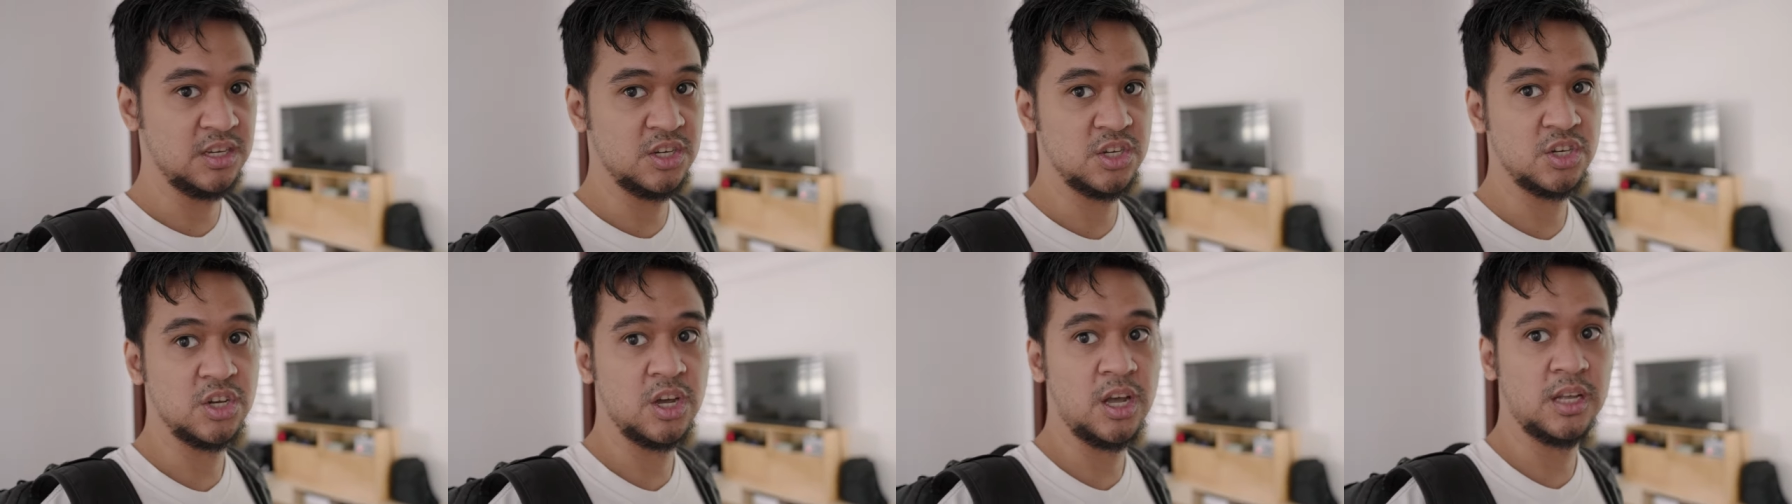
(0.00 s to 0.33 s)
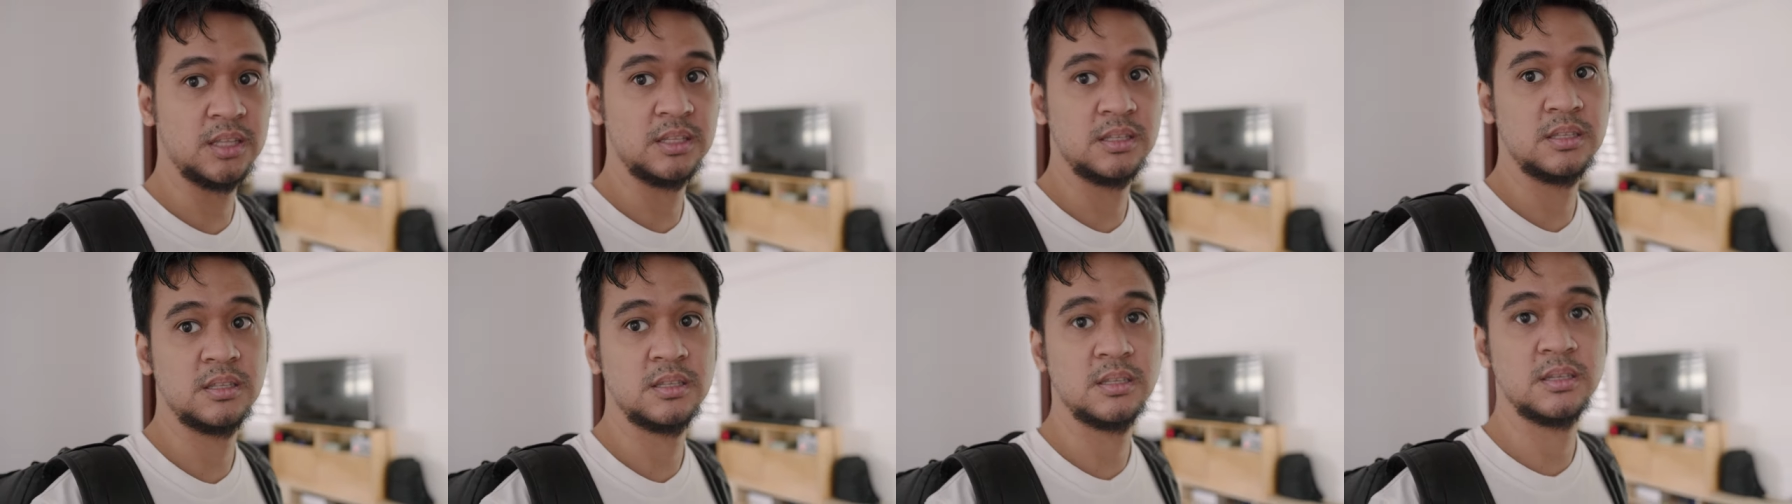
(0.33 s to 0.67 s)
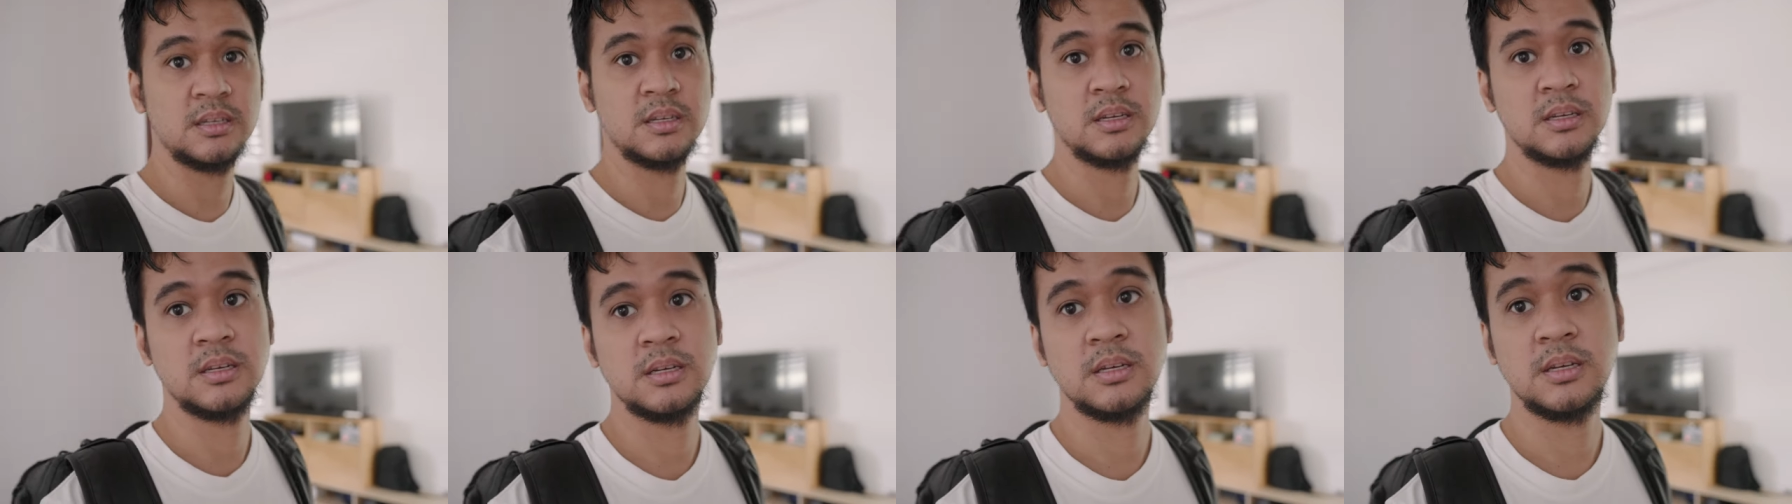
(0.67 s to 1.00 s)
shot,
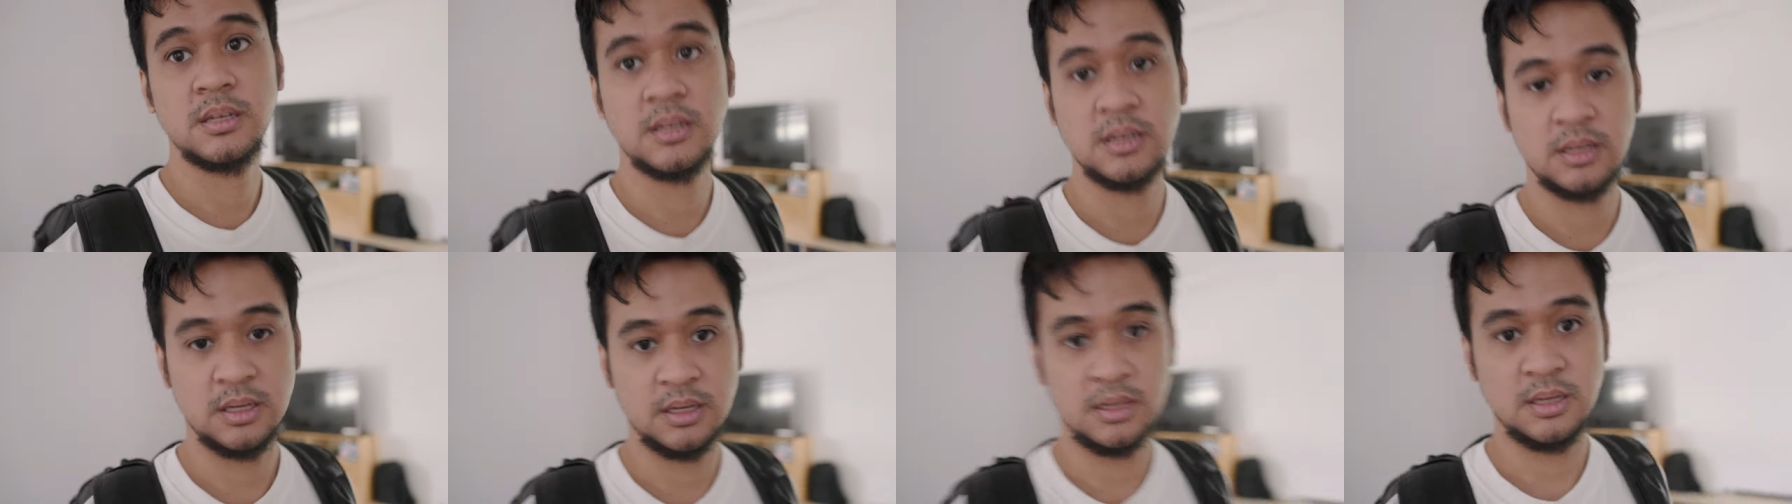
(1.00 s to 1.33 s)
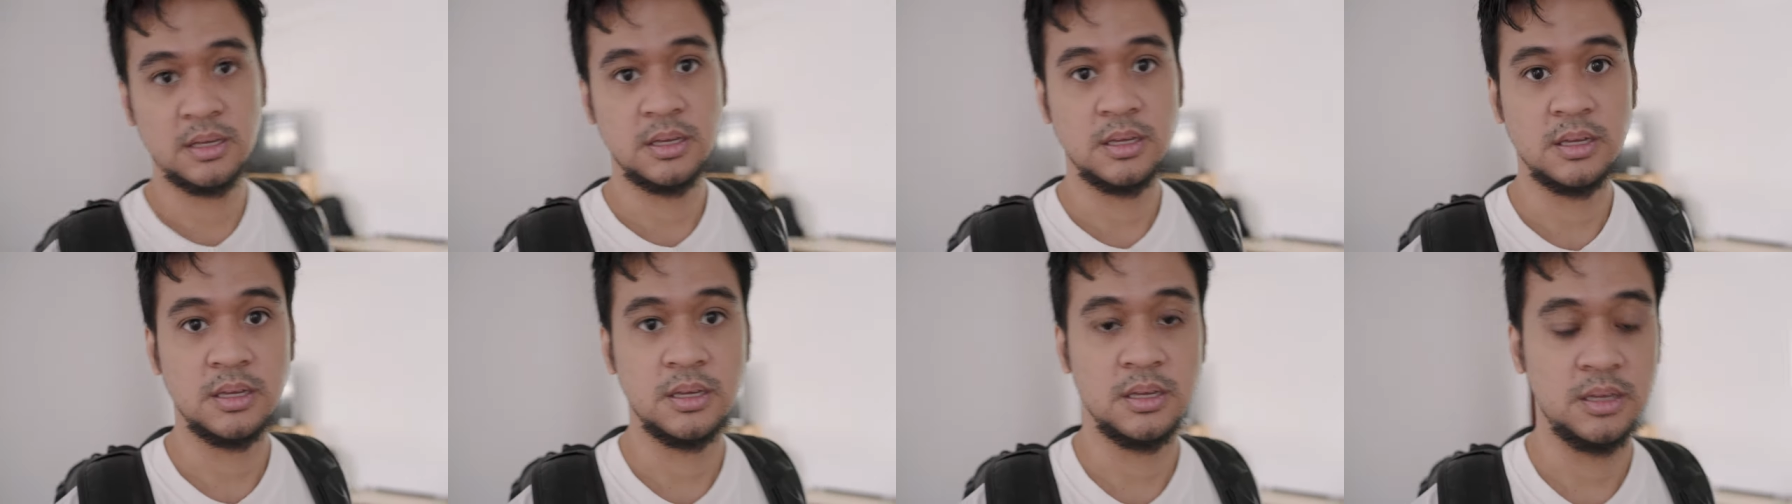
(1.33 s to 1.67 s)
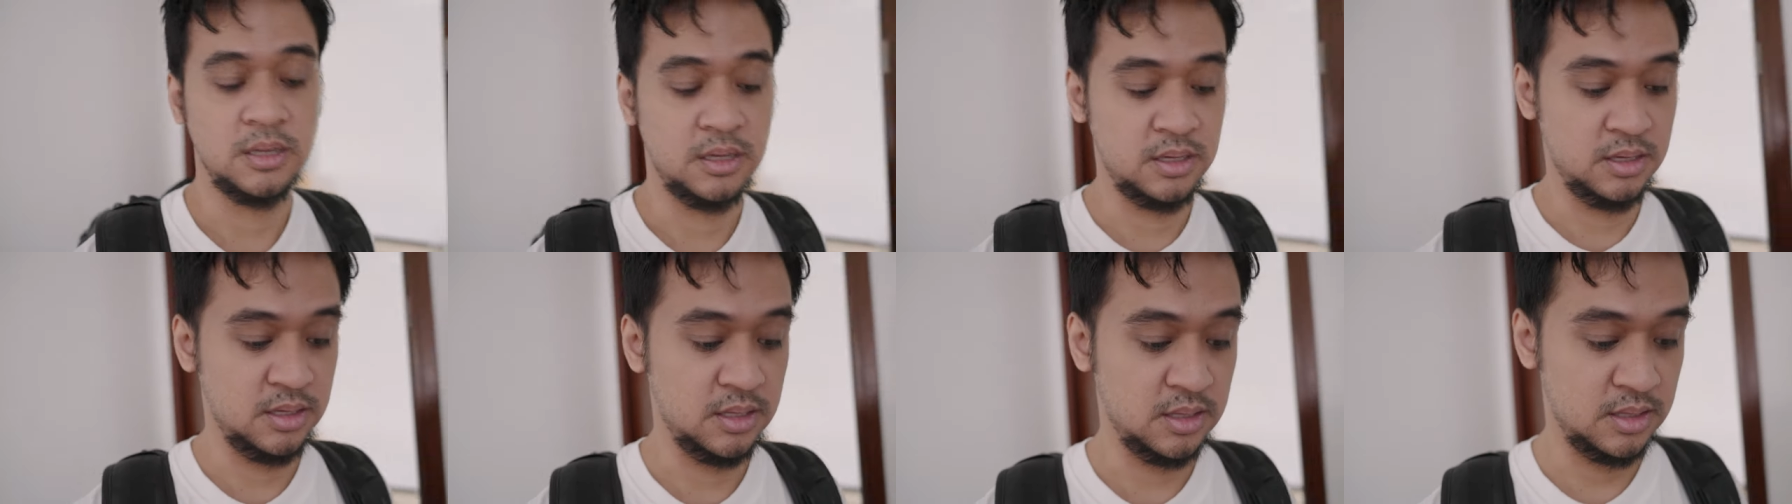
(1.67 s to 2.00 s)

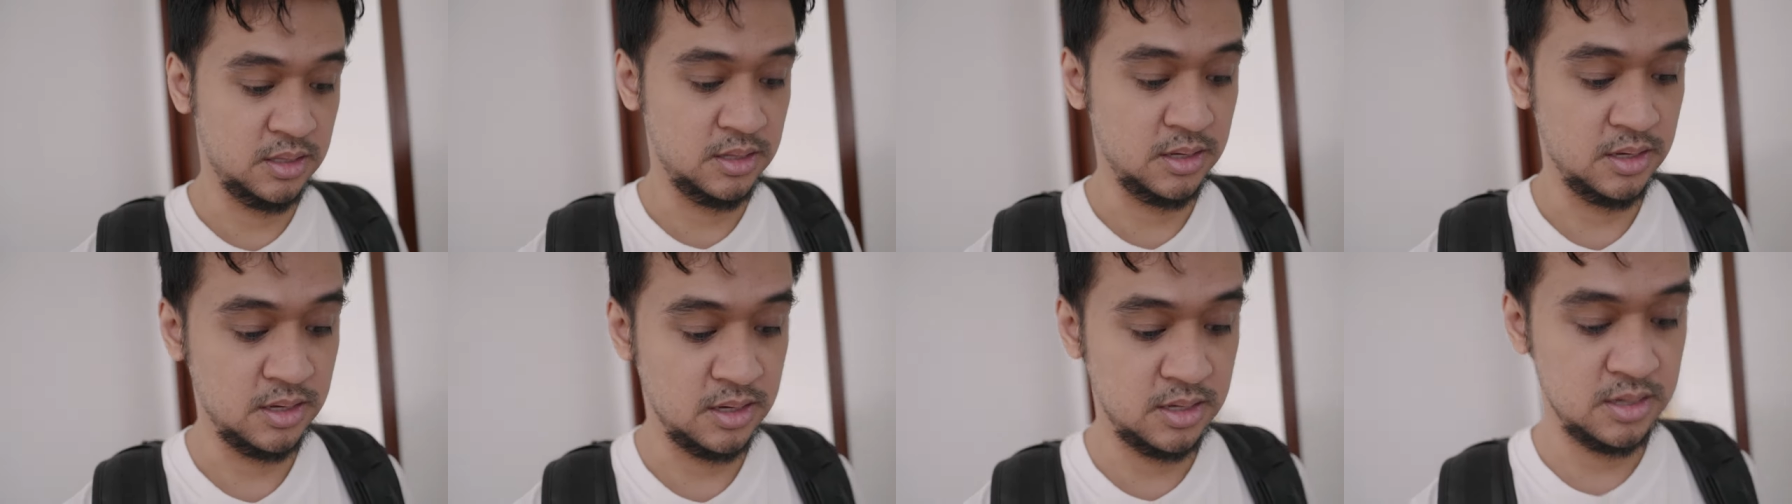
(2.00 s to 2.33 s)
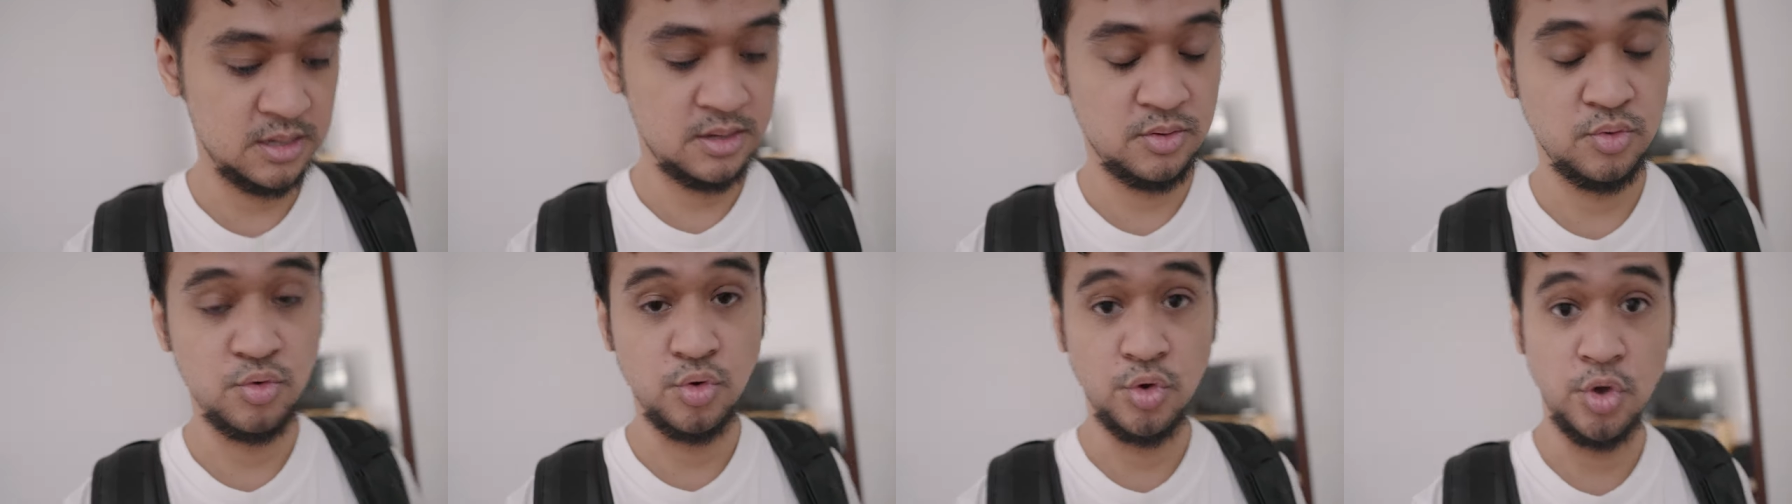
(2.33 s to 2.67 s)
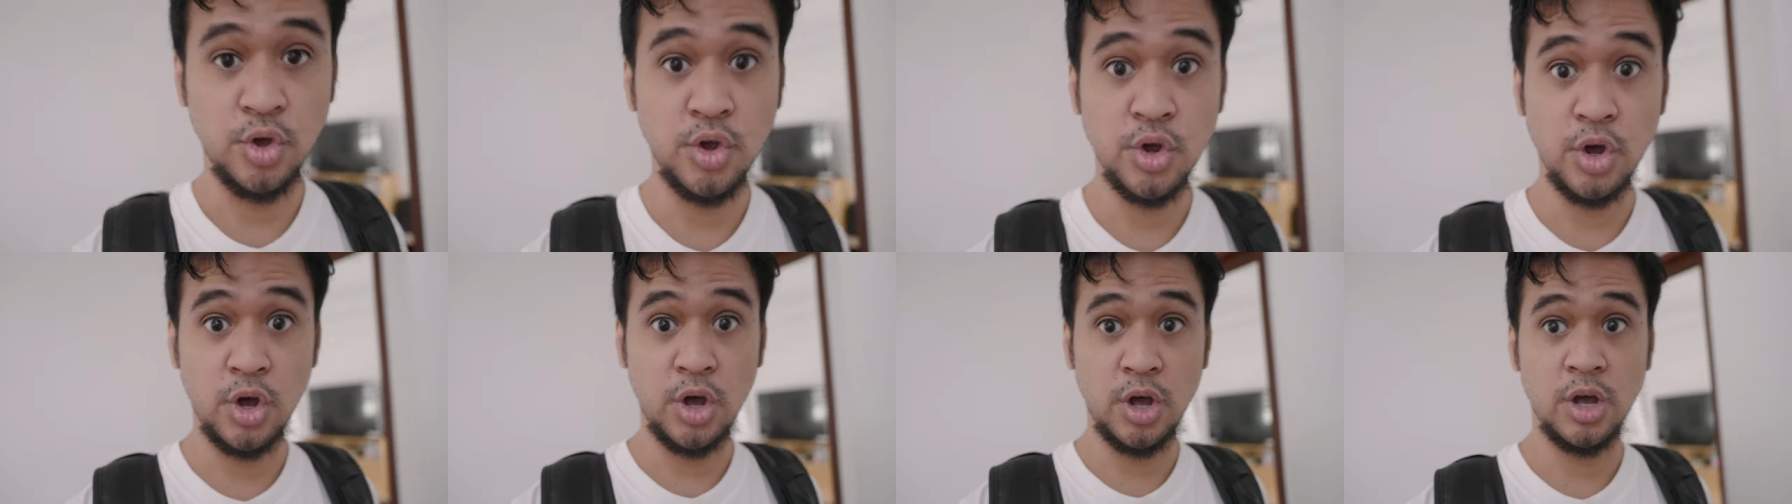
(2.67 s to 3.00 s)
and
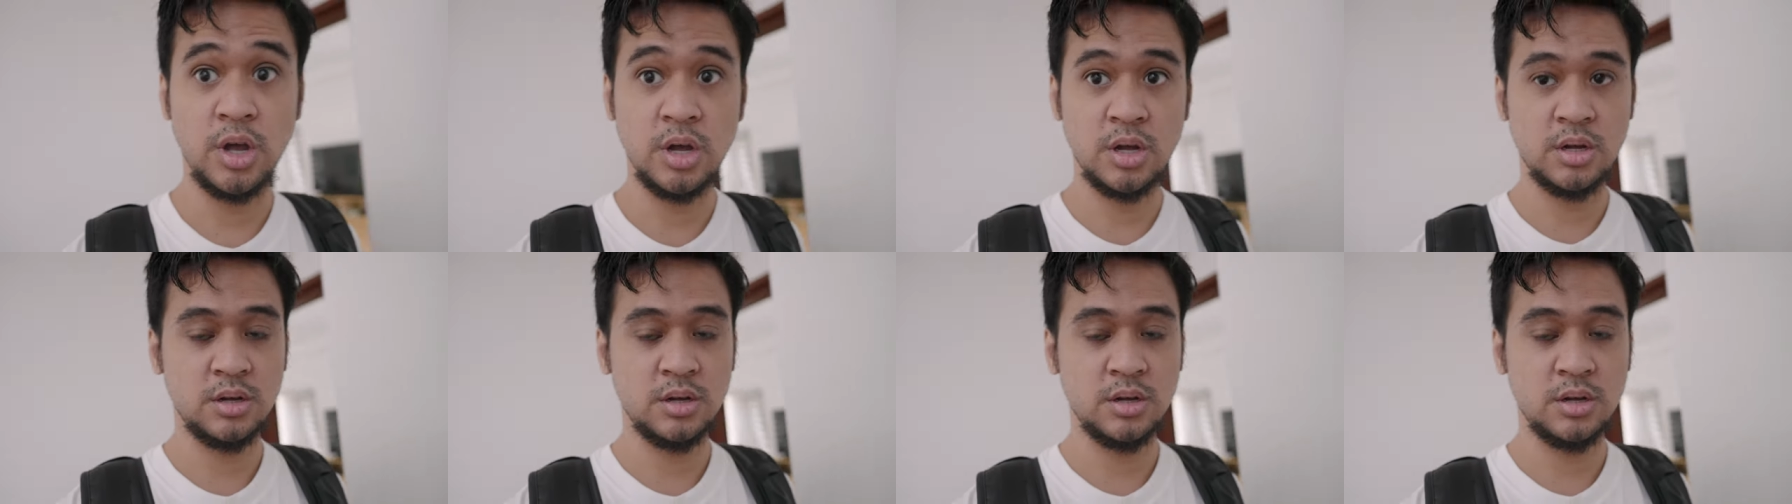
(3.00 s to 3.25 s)
yeah.